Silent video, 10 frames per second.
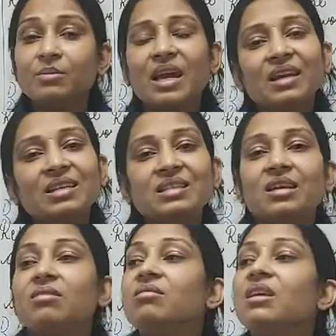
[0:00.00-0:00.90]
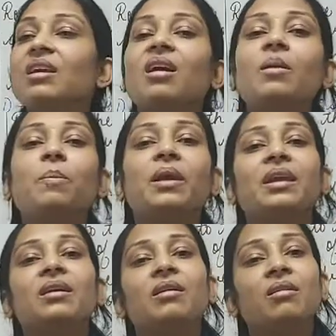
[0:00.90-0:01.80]
I can say they are
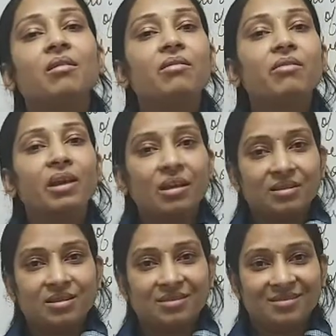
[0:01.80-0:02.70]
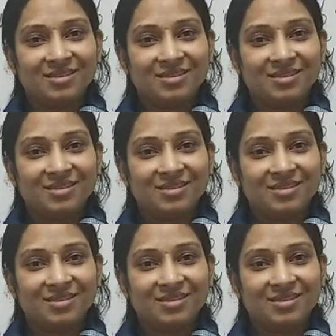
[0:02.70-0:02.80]
playing cricket.